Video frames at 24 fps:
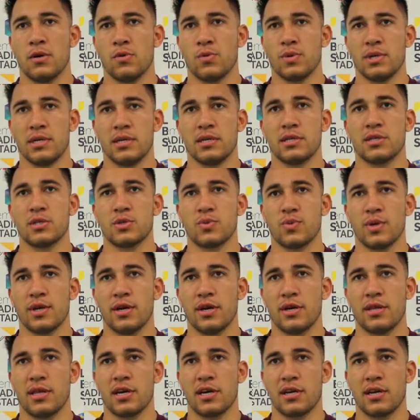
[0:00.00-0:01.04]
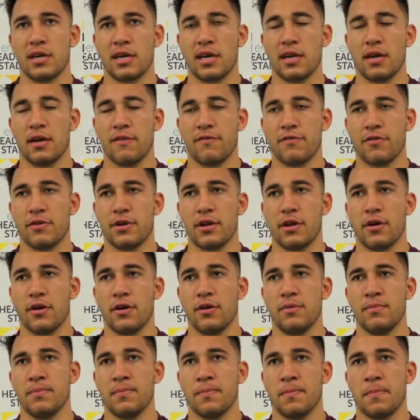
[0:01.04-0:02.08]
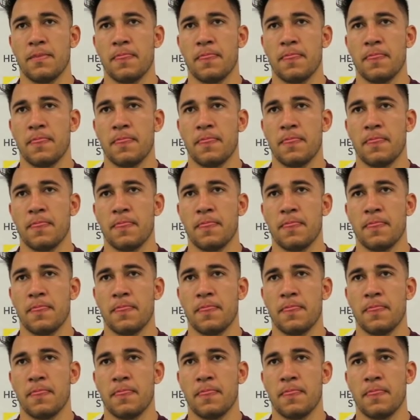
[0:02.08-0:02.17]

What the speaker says: Widnes, we know they're going to get up for it at home,